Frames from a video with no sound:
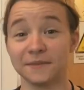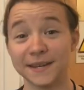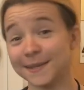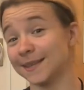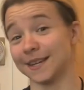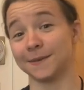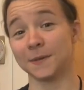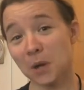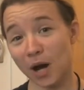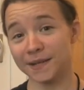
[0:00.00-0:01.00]
the reason it's
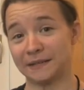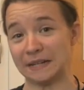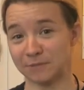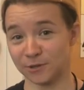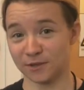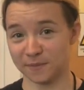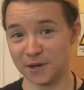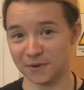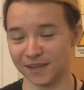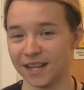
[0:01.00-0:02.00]
so hard to image the
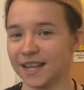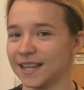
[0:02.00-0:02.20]
bone